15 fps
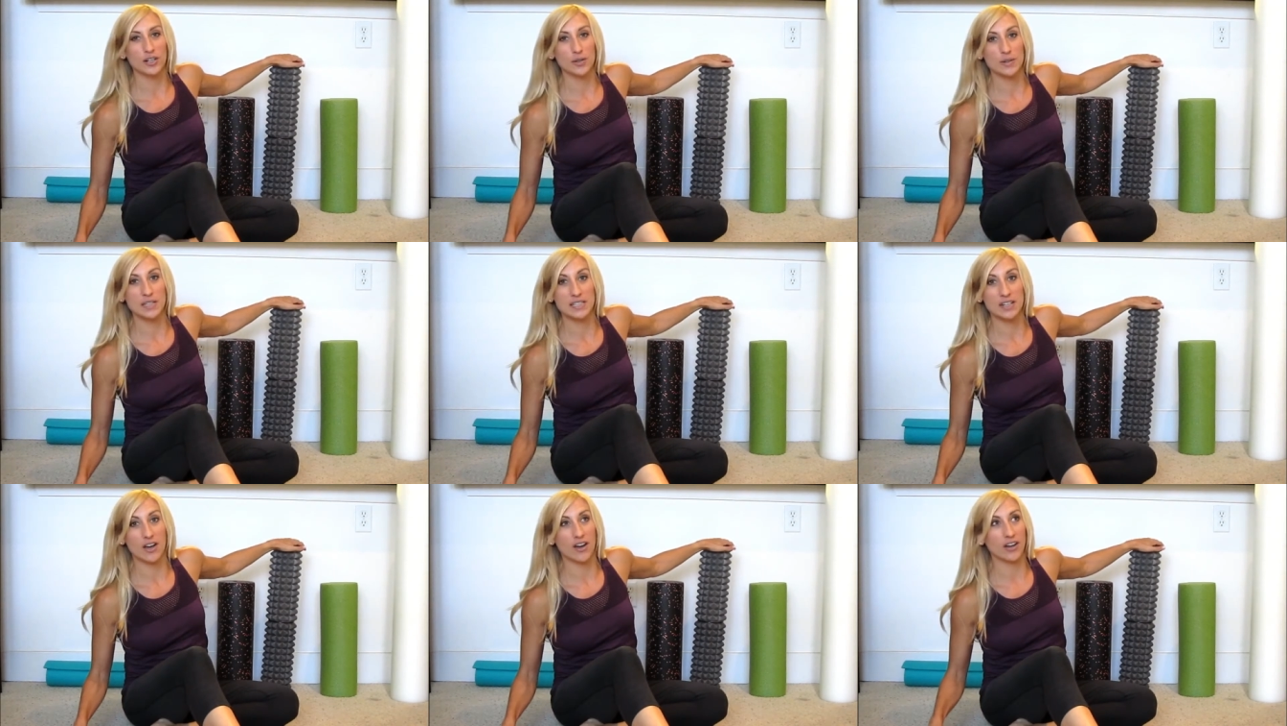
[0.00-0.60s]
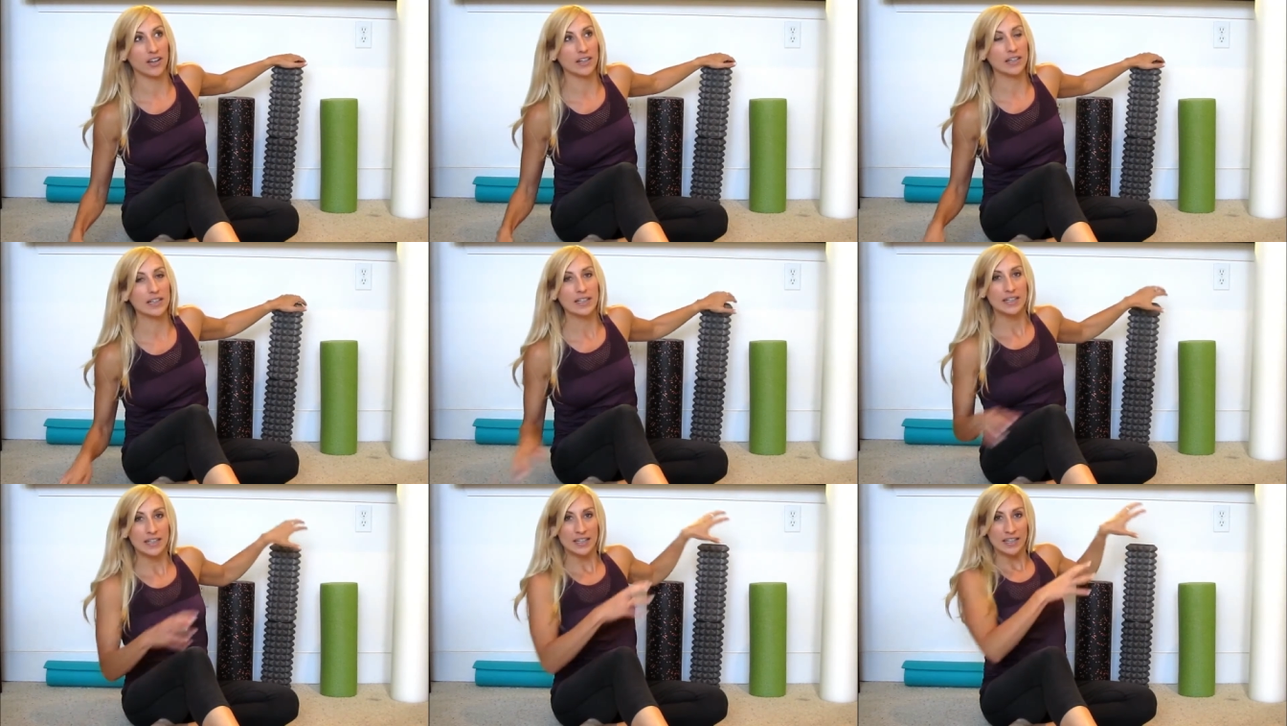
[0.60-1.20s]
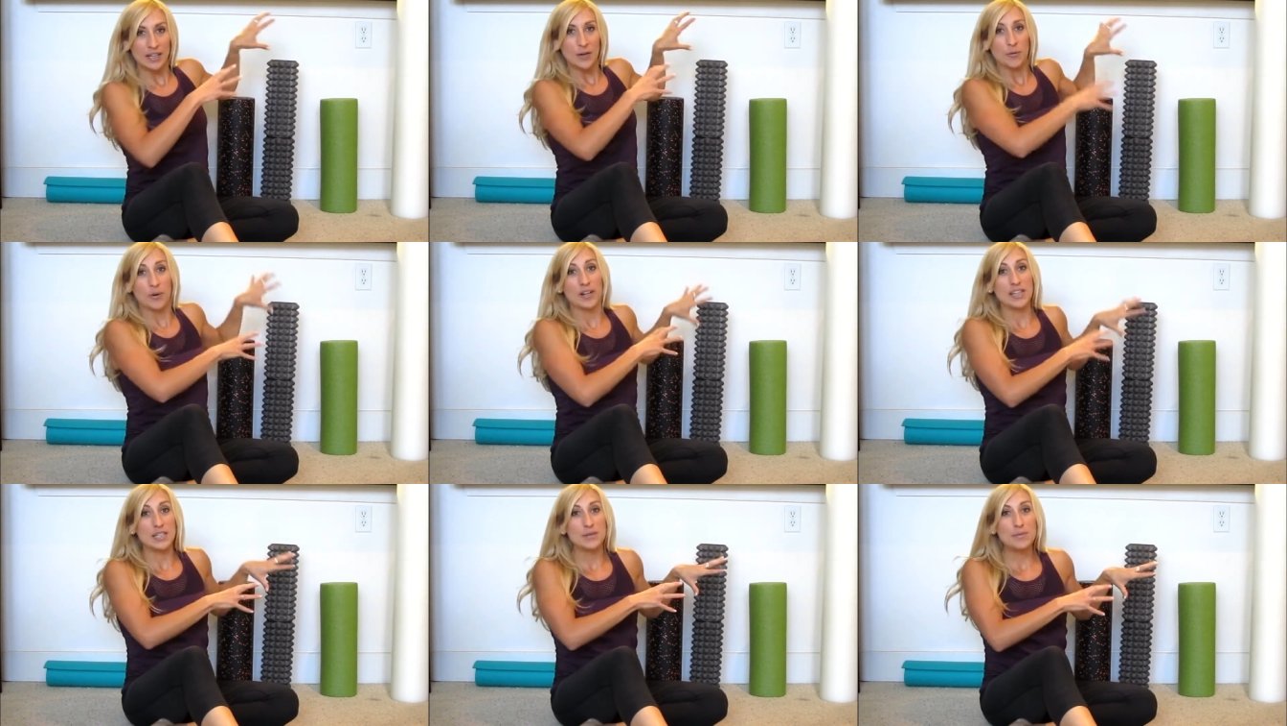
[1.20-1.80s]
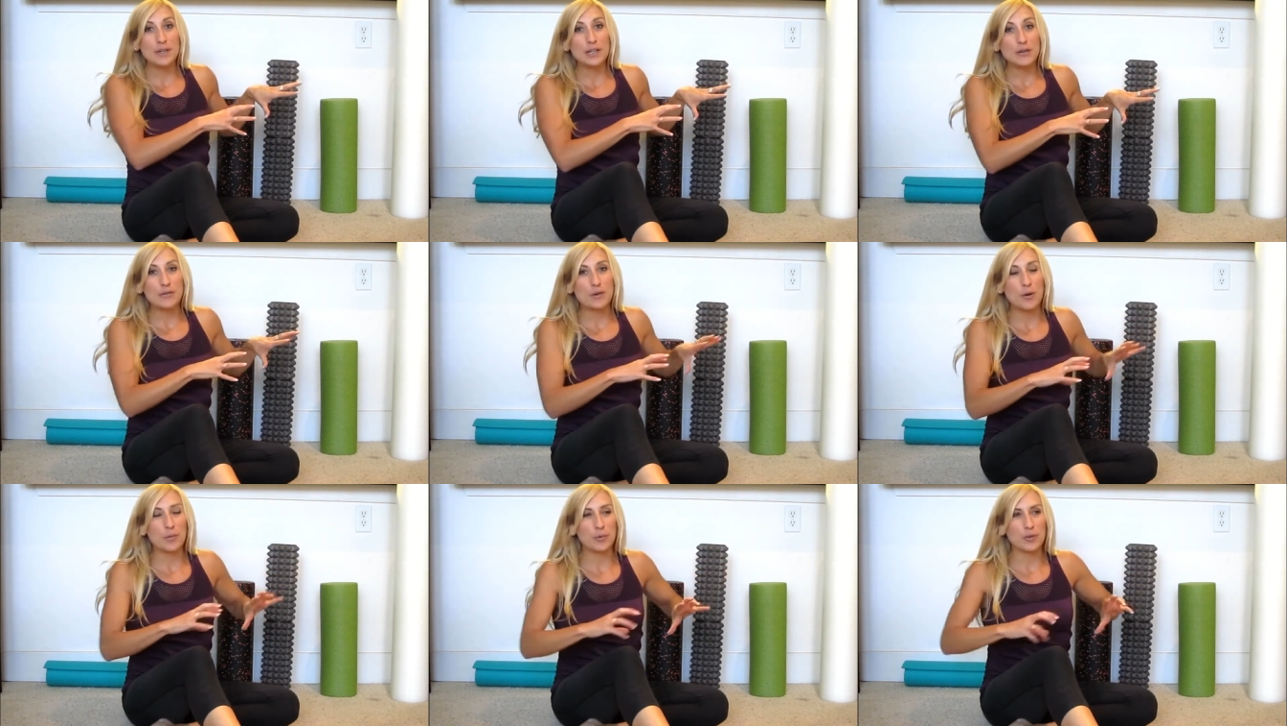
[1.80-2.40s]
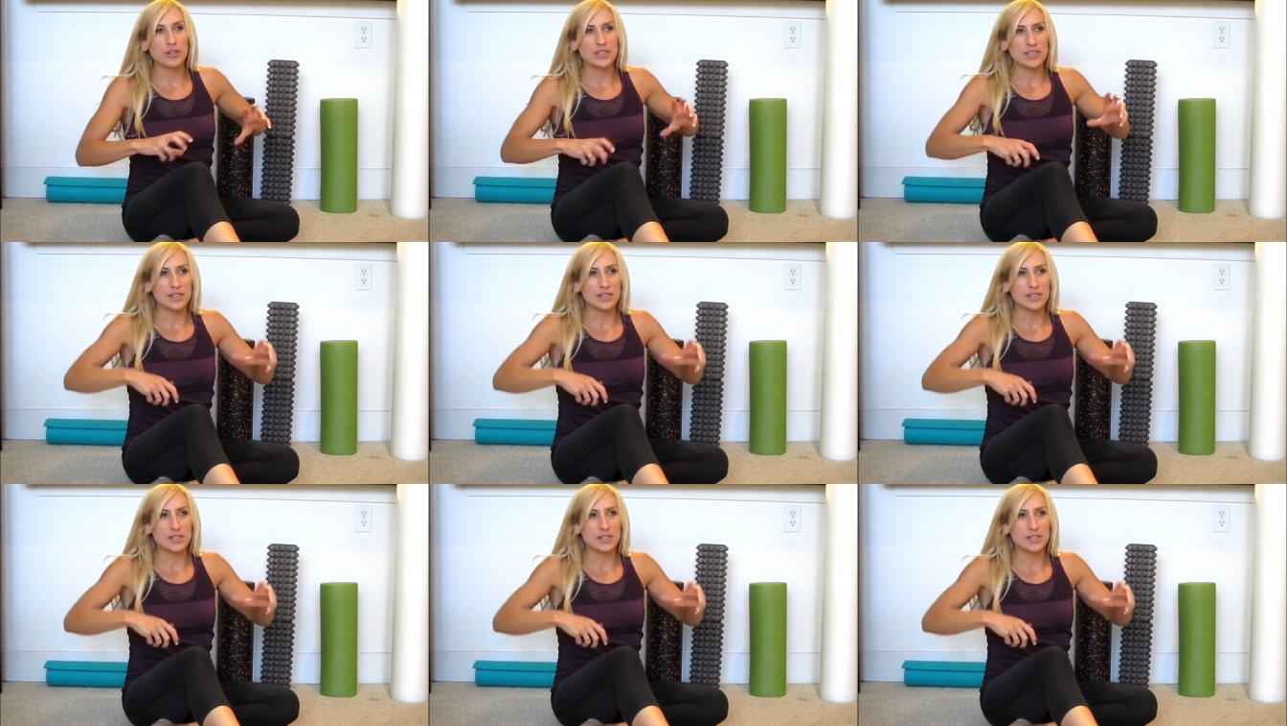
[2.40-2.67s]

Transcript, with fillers: to do these on one of these bigger foam rollers,